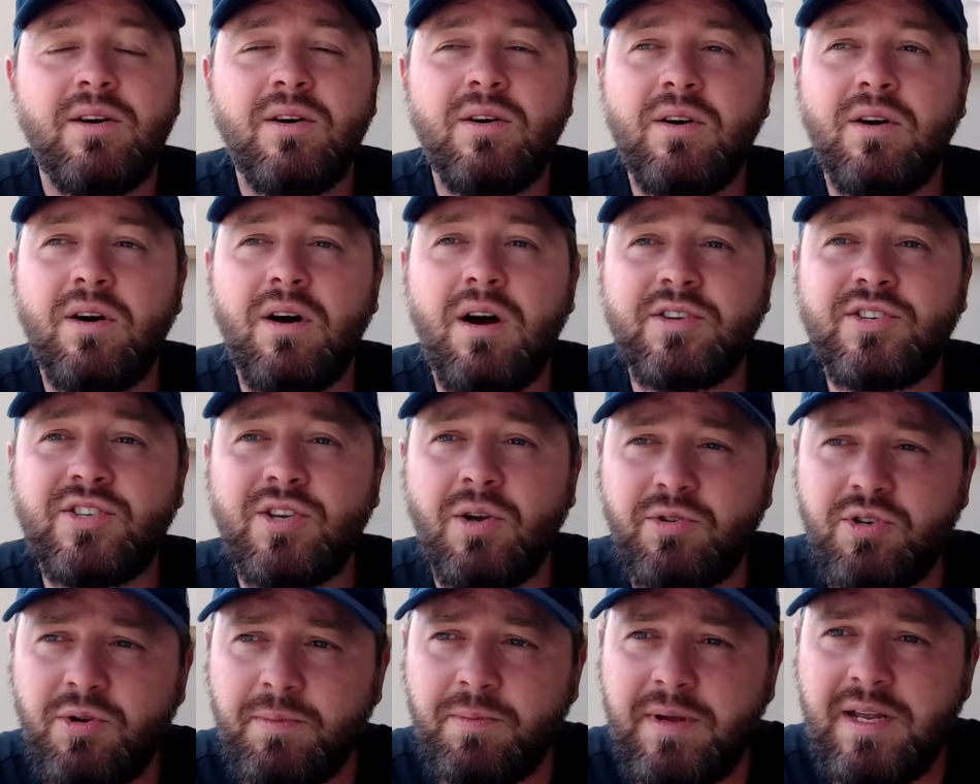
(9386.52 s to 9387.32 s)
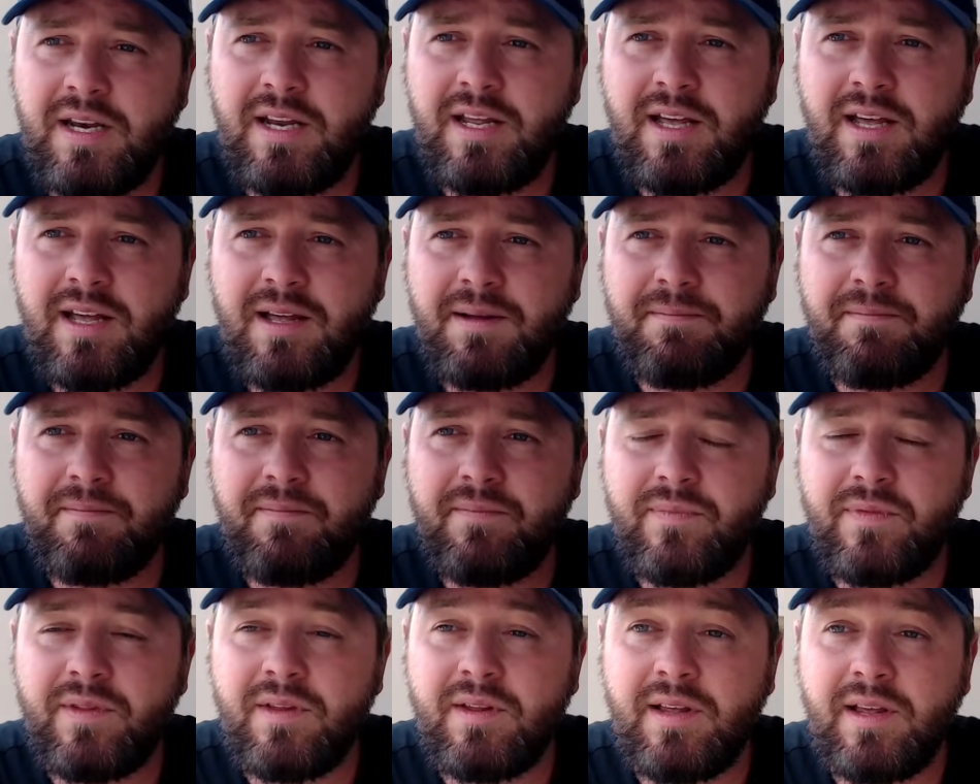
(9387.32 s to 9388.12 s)
Our social media
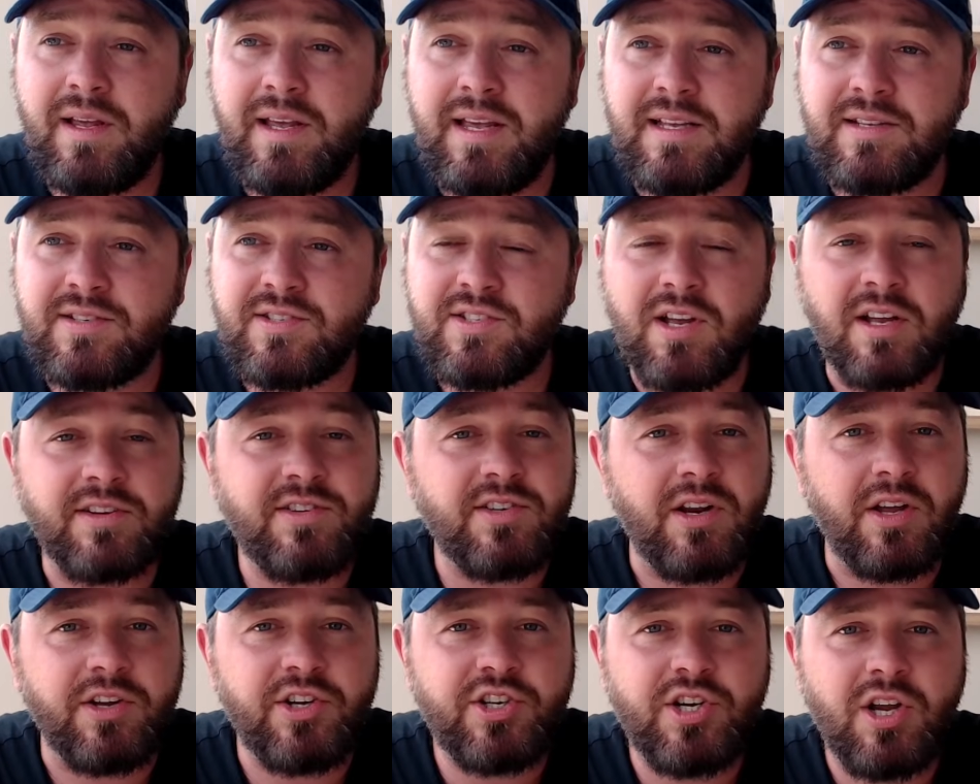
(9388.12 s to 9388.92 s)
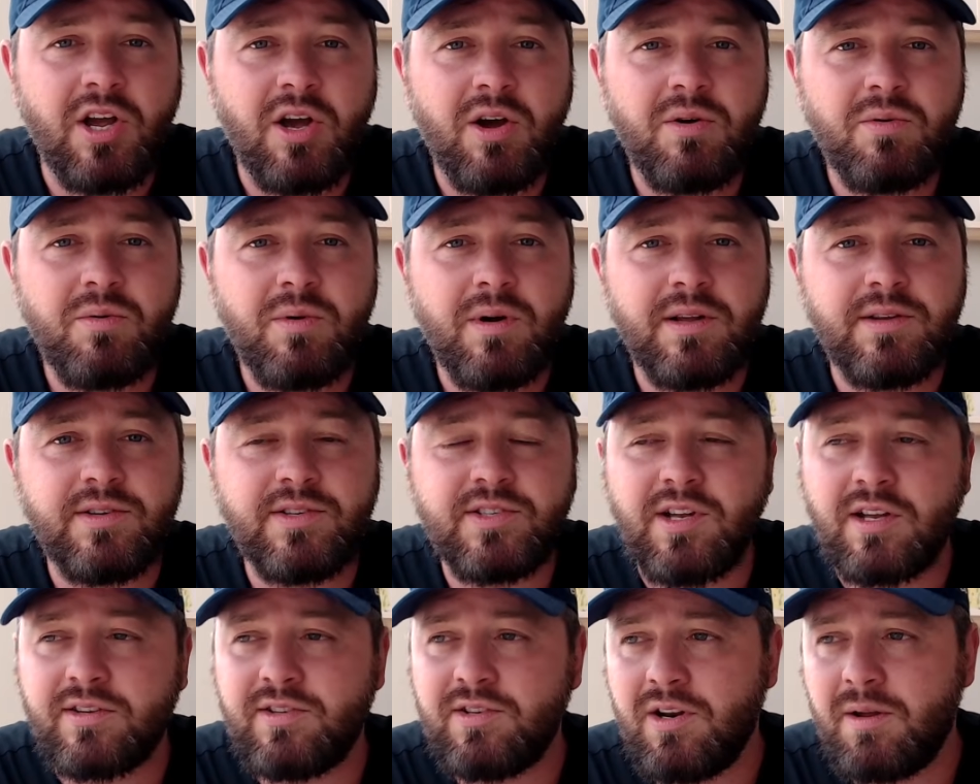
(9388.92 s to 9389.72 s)
is Starting Line Show,
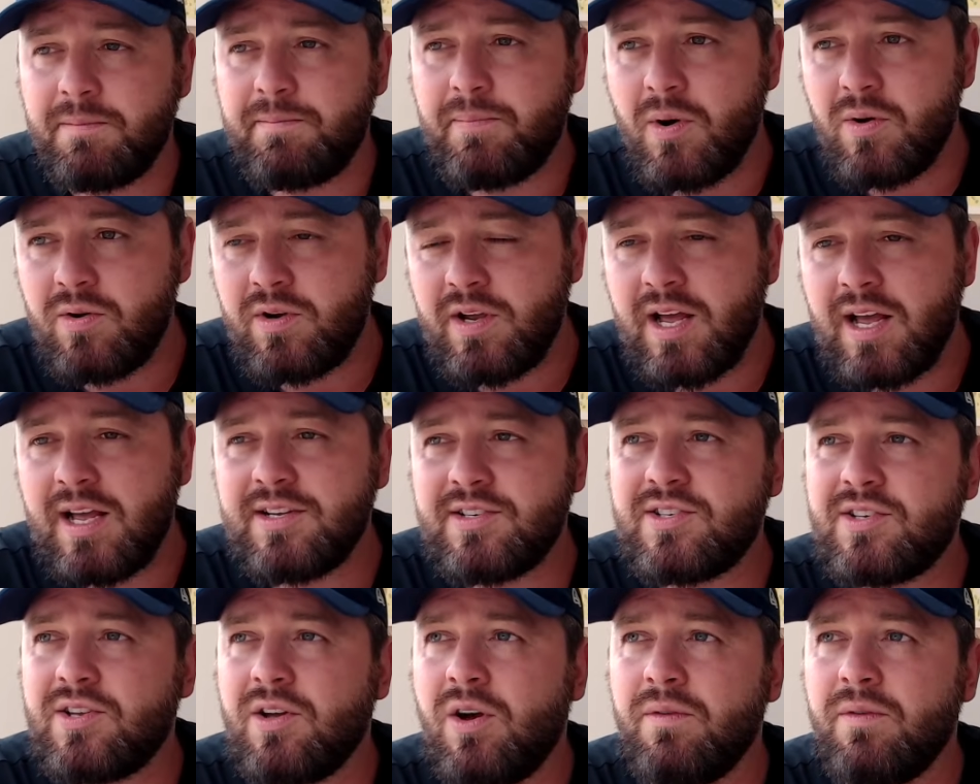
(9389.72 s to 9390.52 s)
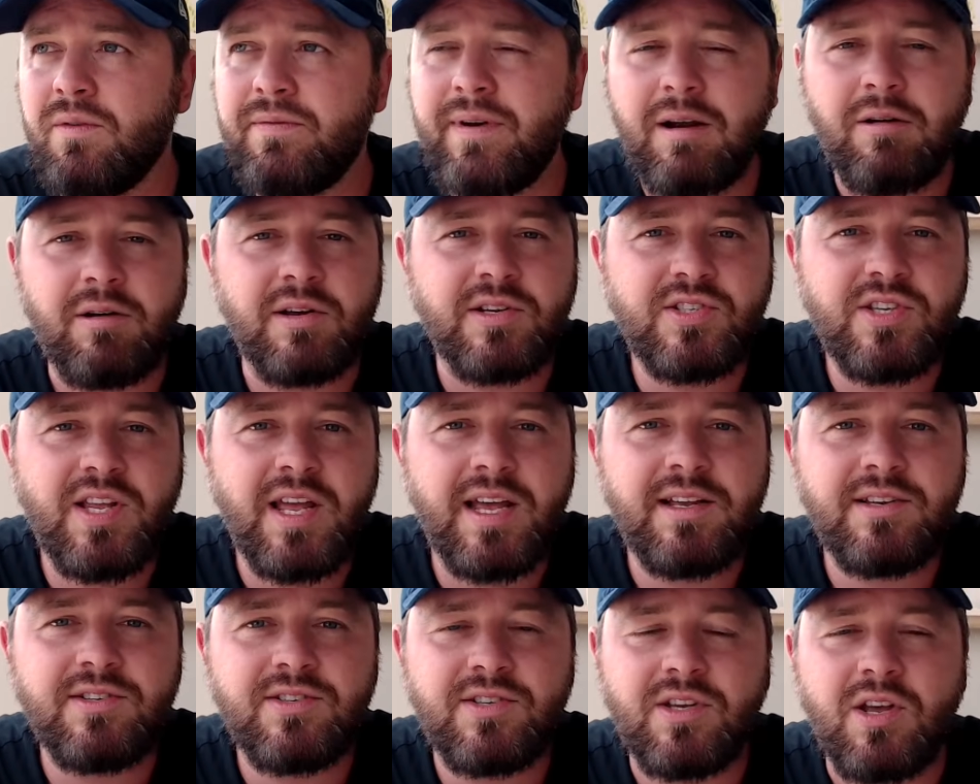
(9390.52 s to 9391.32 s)
Starting Line Podcast on various
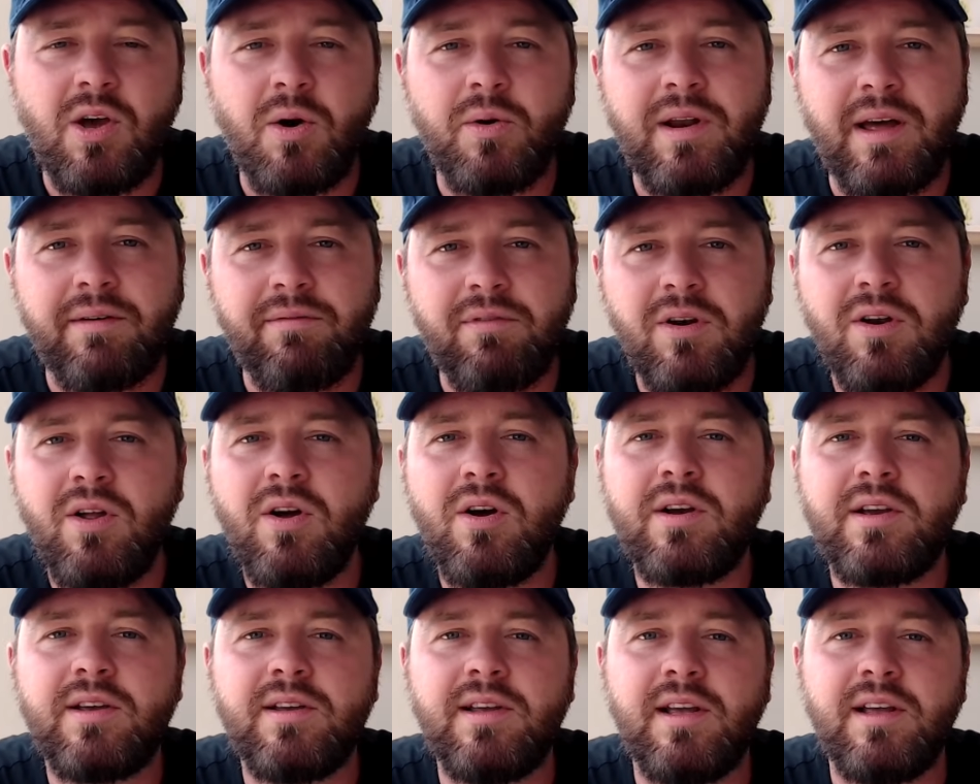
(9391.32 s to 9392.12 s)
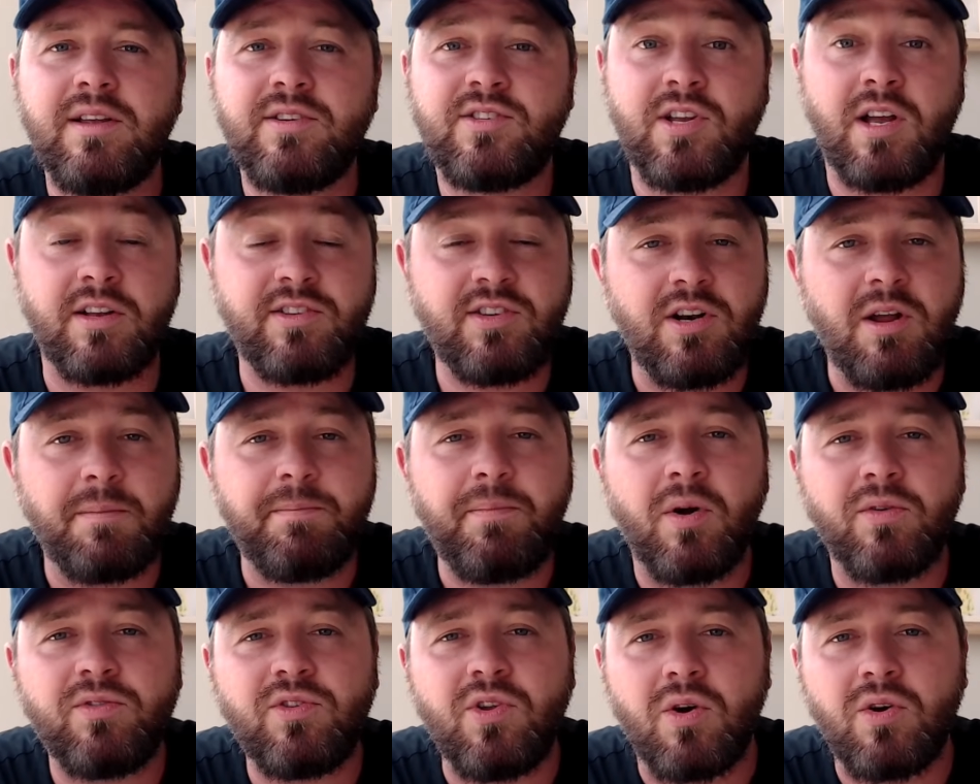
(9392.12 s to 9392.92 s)
things. Go and have a look.
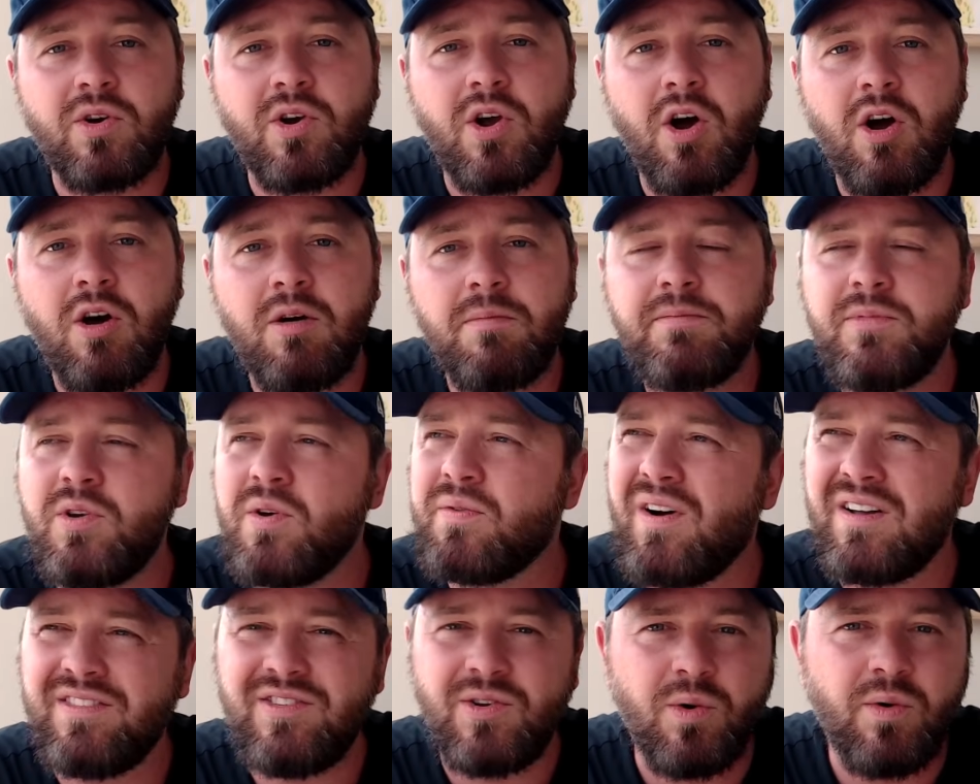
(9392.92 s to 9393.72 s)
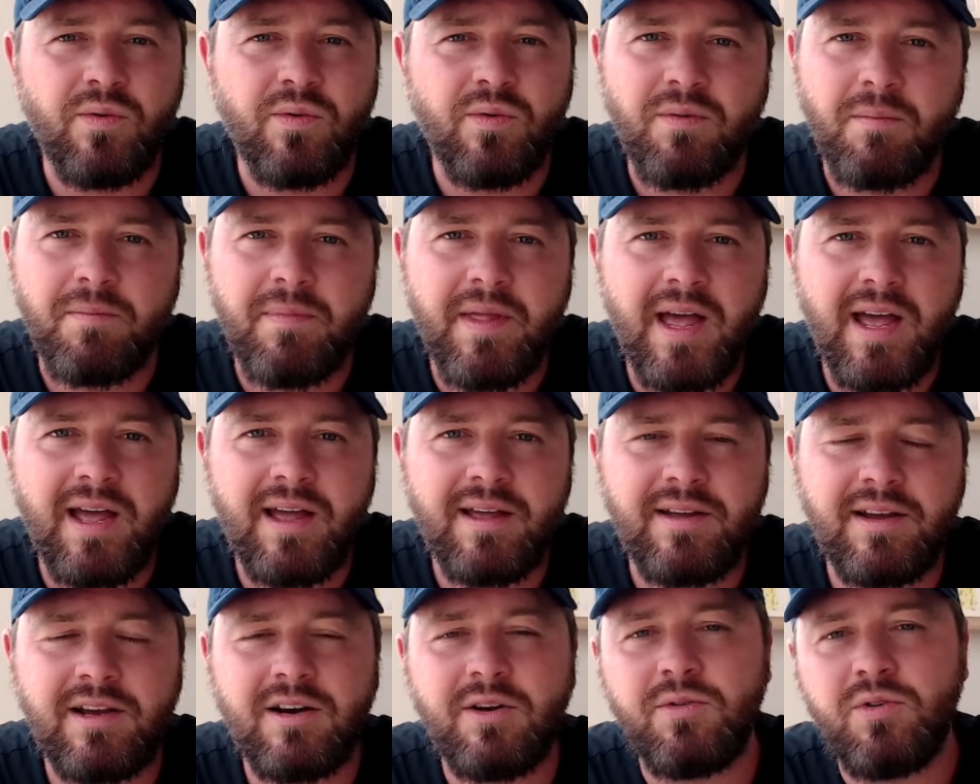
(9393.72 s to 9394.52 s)
StartingLinePod.com. You'll find it all from
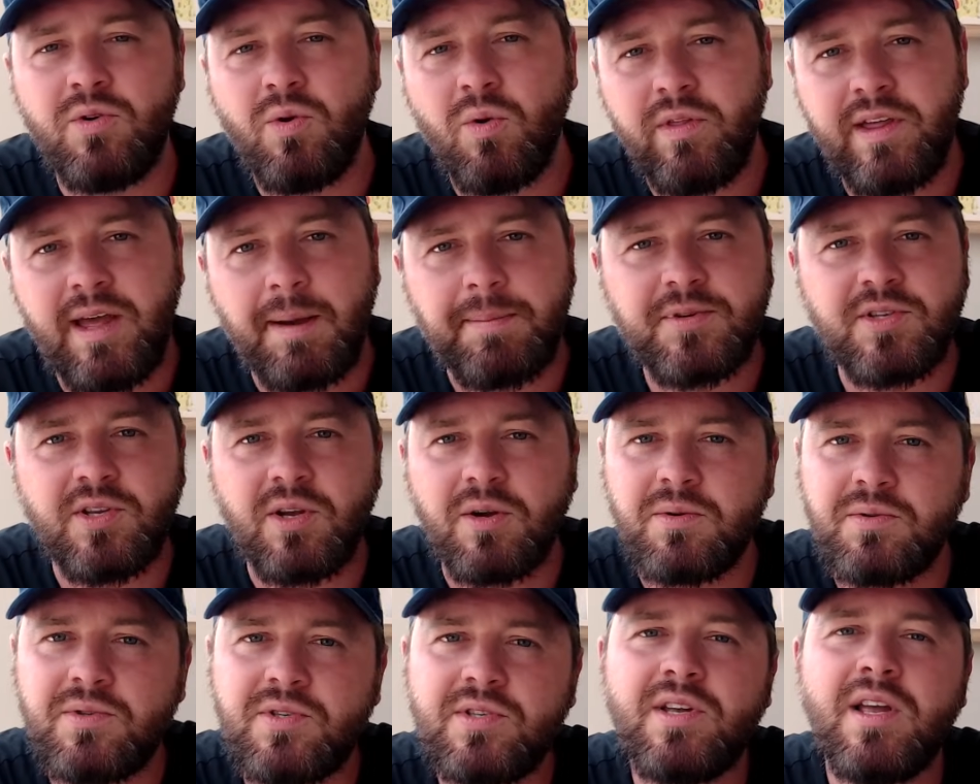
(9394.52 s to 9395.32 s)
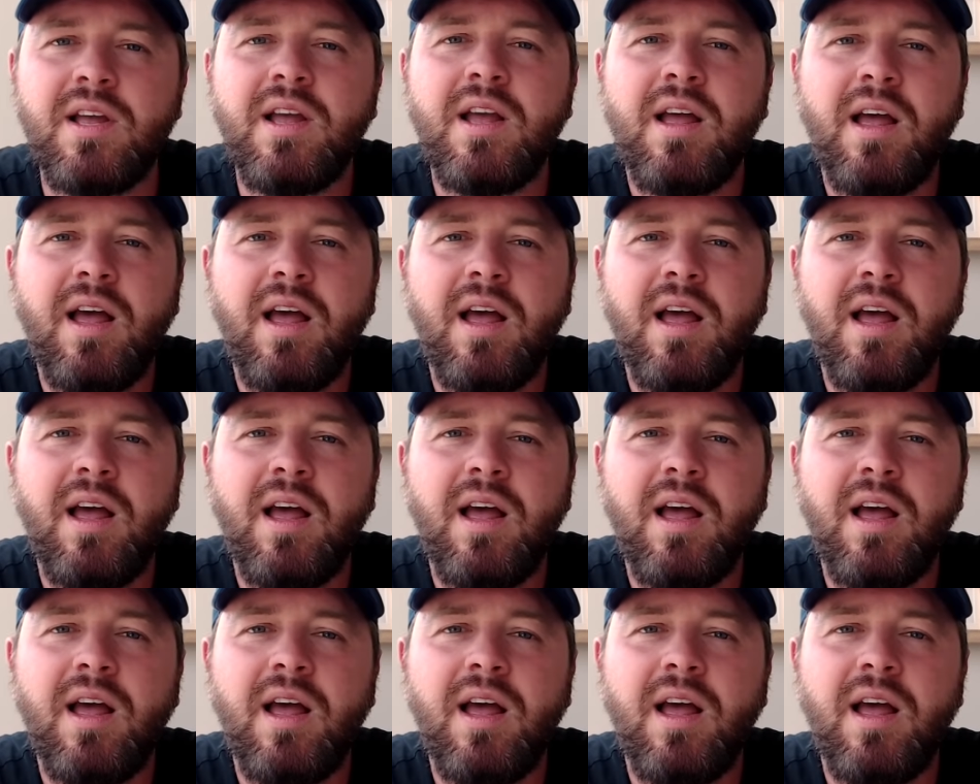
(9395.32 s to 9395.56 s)
there, including all the episodes.